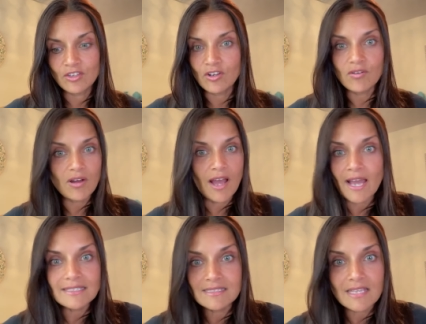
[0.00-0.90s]
You know,
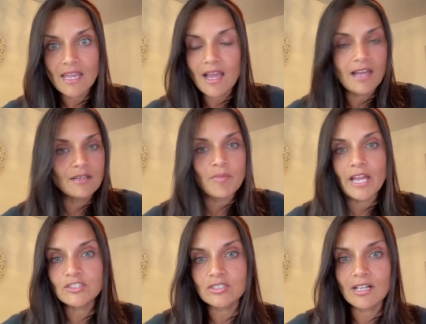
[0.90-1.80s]
I say
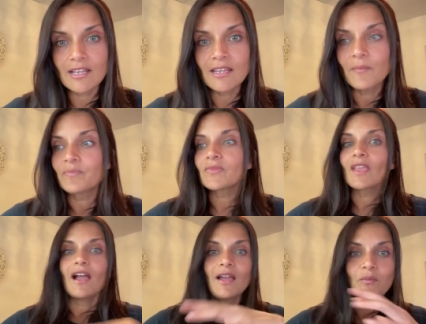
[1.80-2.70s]
unabashedly,
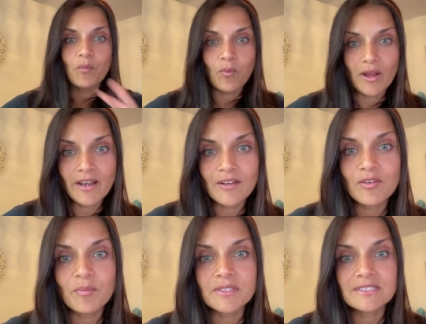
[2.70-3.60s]
I
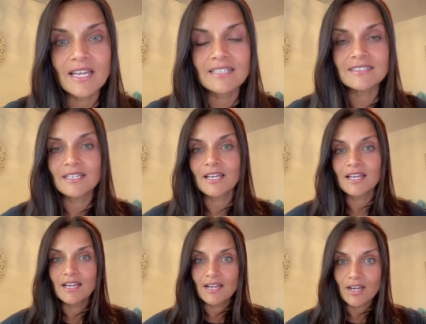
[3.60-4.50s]
100%
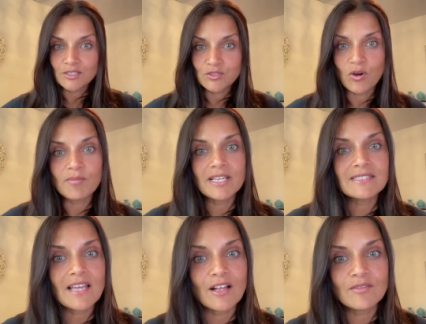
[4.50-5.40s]
adore
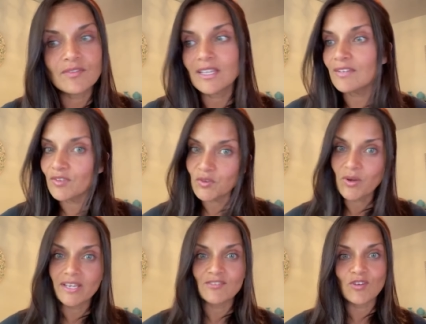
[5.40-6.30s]
myself, even
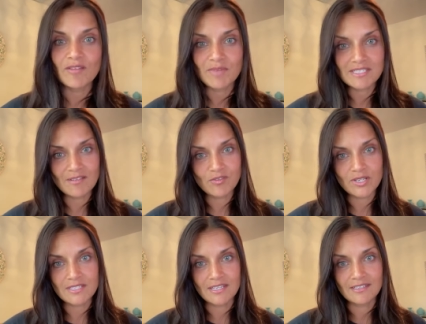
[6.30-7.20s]
though I can drive myself
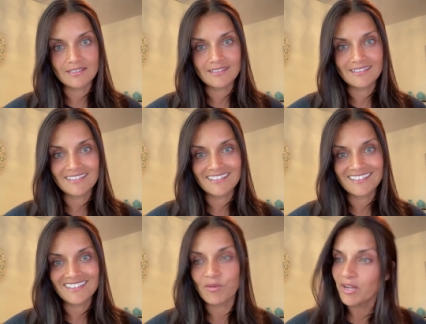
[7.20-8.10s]
crazy.
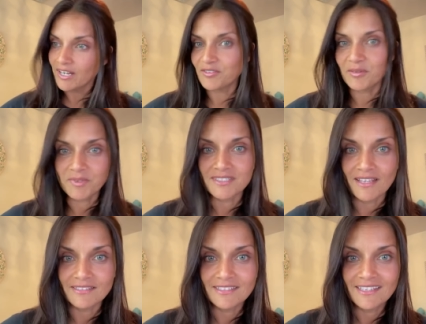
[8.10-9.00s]

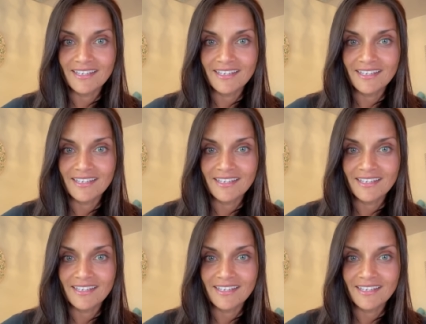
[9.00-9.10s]
100%.